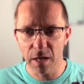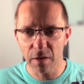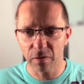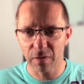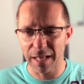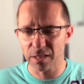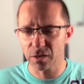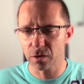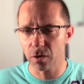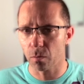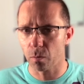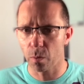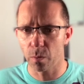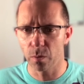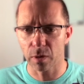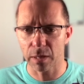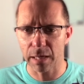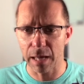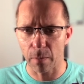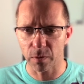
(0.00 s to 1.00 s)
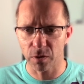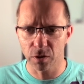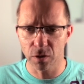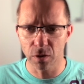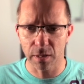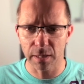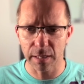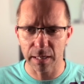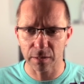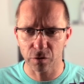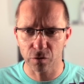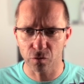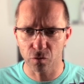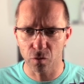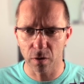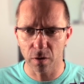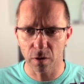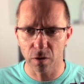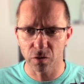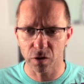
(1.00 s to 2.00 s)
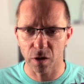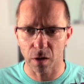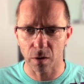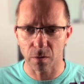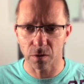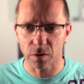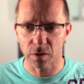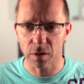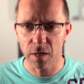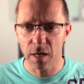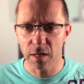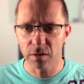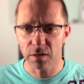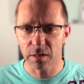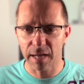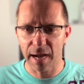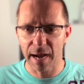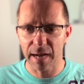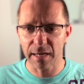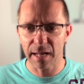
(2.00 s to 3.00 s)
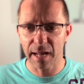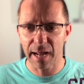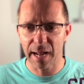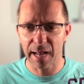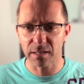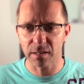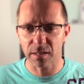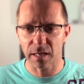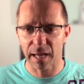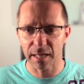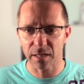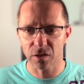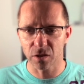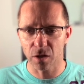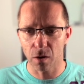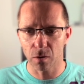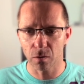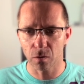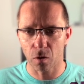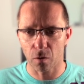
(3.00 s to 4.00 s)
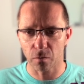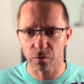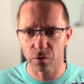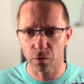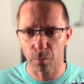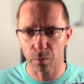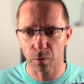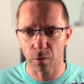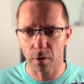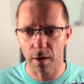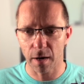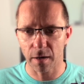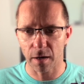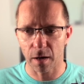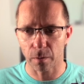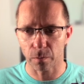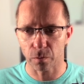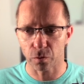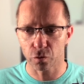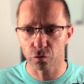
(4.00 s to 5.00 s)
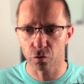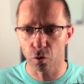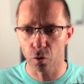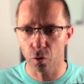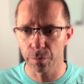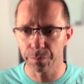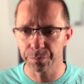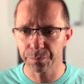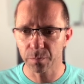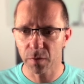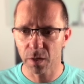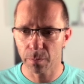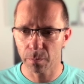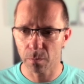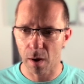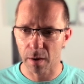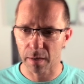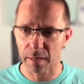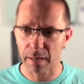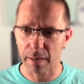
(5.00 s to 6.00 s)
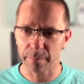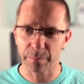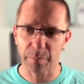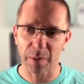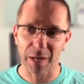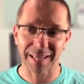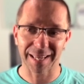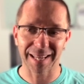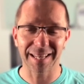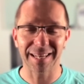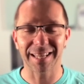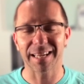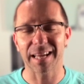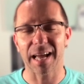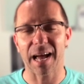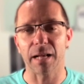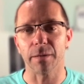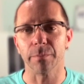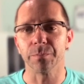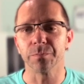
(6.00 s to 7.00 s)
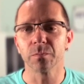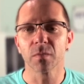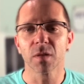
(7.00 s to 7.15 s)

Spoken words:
That's not what we're looking at. We're just looking at drawing the zones. So again, here's a zone of supply I would draw. Might came back in again.